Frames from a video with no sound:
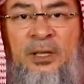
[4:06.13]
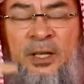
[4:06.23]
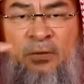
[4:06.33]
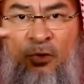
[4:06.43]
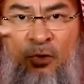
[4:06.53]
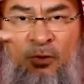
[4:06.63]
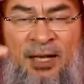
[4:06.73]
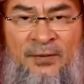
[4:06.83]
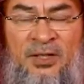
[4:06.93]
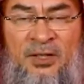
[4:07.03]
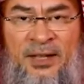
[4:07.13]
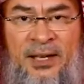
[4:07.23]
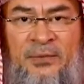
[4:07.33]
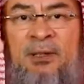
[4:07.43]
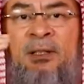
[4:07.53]
If you don't have a
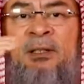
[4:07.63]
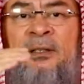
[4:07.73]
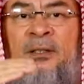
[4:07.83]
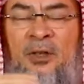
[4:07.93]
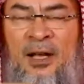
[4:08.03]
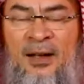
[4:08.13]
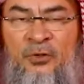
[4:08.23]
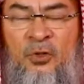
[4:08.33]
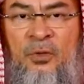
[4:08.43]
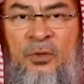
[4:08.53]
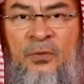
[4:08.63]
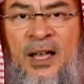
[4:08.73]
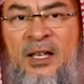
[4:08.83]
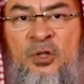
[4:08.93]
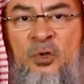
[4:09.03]
slave, you have to
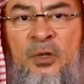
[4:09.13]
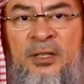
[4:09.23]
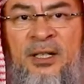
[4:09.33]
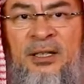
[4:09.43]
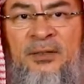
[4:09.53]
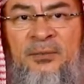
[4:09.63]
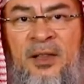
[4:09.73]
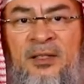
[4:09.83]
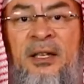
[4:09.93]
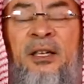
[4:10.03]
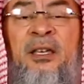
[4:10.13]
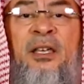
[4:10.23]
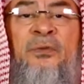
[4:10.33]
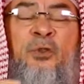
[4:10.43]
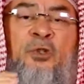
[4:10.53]
fast 2 consecutive months.
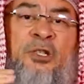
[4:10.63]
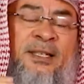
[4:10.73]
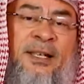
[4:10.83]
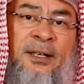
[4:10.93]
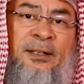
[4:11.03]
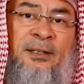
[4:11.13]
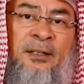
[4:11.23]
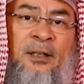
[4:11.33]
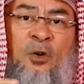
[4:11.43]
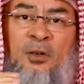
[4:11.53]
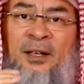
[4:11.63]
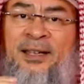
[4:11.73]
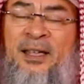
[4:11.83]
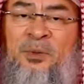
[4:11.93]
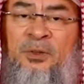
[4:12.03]
If you're sick or
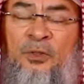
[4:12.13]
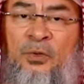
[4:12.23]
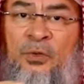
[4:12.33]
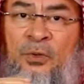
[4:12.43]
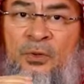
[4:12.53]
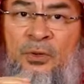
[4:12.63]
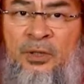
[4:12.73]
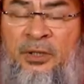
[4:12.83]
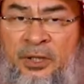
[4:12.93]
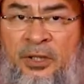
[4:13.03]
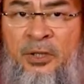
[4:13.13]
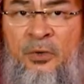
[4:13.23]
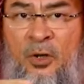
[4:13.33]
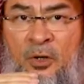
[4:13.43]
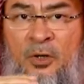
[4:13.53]
unable to continue
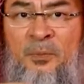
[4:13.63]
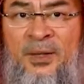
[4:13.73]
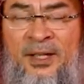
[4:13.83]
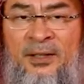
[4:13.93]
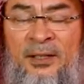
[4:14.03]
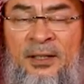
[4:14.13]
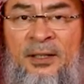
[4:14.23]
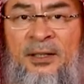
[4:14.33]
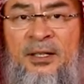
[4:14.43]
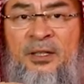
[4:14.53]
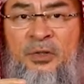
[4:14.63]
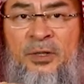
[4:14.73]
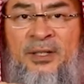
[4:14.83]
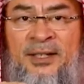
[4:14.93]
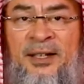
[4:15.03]
or complete these 2
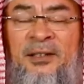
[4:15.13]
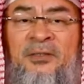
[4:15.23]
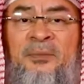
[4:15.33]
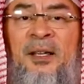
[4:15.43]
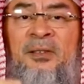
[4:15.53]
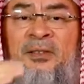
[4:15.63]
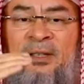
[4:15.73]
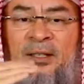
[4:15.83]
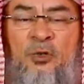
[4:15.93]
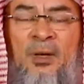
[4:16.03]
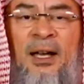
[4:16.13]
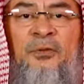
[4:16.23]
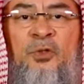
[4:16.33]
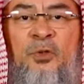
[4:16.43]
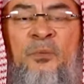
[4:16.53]
consecutive months, then you
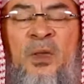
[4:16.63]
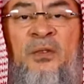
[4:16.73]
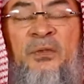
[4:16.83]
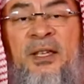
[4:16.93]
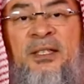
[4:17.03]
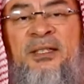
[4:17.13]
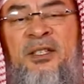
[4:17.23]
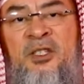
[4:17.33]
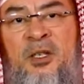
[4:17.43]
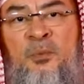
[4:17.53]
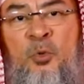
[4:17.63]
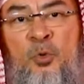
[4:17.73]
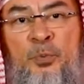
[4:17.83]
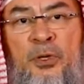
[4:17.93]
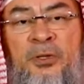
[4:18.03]
have to feed 60 poor
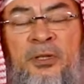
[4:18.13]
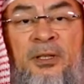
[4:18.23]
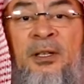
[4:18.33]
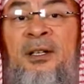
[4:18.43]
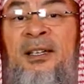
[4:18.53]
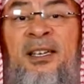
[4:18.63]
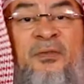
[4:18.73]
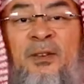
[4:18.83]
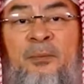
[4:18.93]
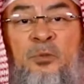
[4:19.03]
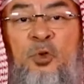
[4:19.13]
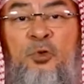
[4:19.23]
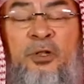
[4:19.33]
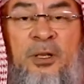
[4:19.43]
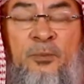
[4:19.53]
person. If I'm
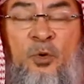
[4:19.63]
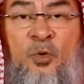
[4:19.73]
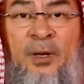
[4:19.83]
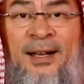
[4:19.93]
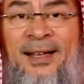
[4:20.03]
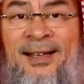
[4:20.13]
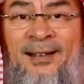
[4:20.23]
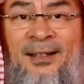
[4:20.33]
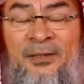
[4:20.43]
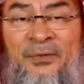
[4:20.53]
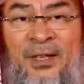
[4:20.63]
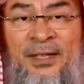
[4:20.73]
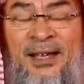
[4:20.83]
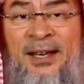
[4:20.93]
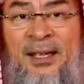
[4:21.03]
totally broke and I cannot feed
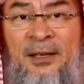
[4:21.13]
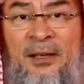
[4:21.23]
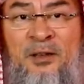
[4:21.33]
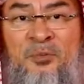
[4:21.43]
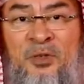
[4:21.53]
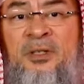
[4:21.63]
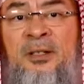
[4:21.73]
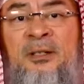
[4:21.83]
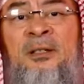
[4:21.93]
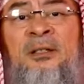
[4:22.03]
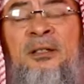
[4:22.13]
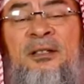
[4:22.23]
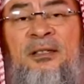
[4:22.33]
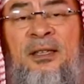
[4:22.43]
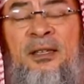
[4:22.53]
any person, there's
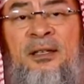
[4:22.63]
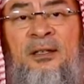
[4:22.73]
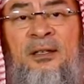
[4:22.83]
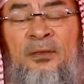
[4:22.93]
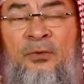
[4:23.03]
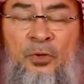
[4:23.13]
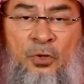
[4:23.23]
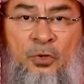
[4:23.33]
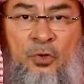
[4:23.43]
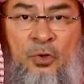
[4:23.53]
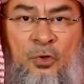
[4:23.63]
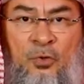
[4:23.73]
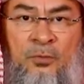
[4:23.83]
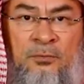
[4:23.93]
nothing for you to do.